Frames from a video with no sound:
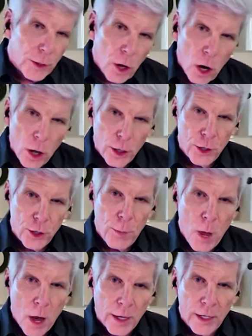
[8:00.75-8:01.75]
regardless of the
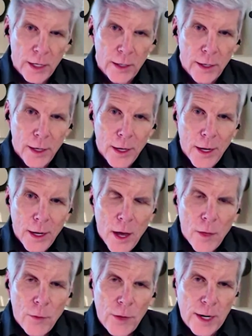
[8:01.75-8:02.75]
card in your pocket,
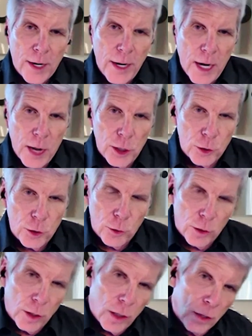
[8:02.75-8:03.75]
they can actually do